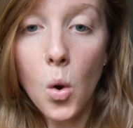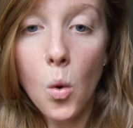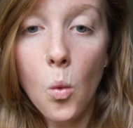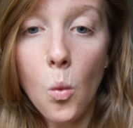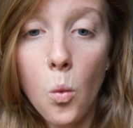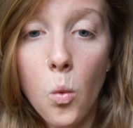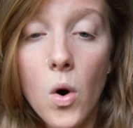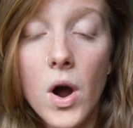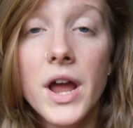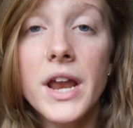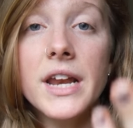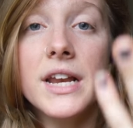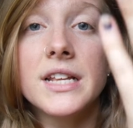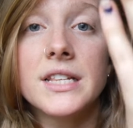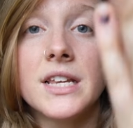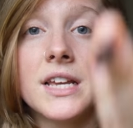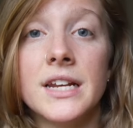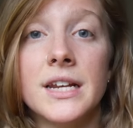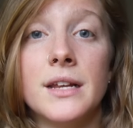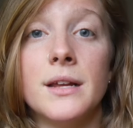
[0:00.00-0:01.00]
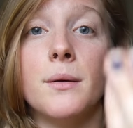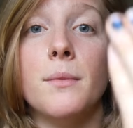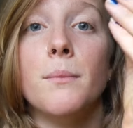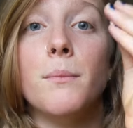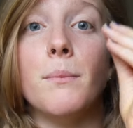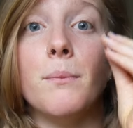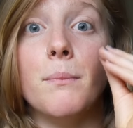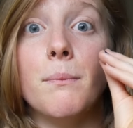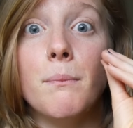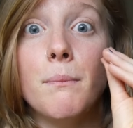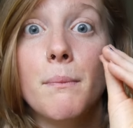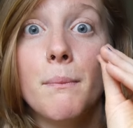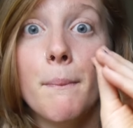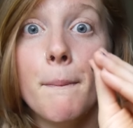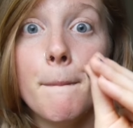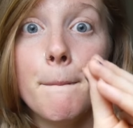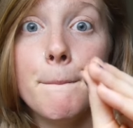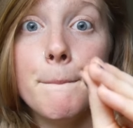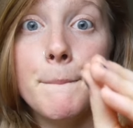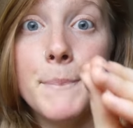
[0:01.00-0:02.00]
what is gonna
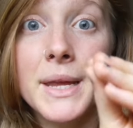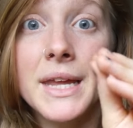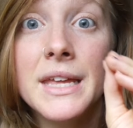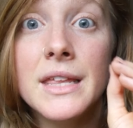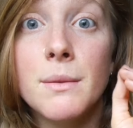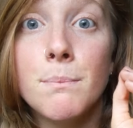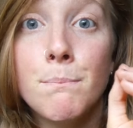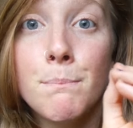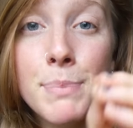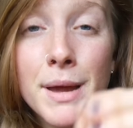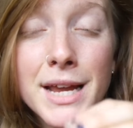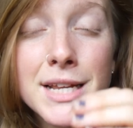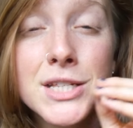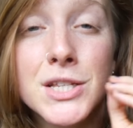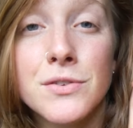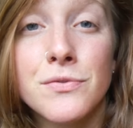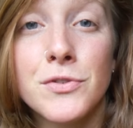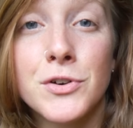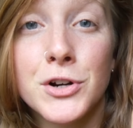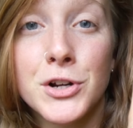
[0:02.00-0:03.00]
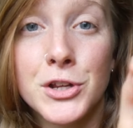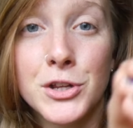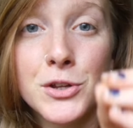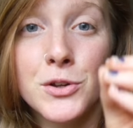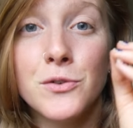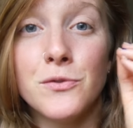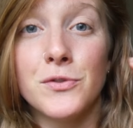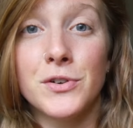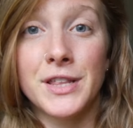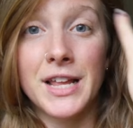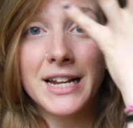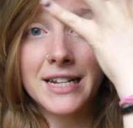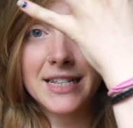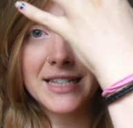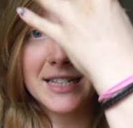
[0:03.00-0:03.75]
be the best for you, for that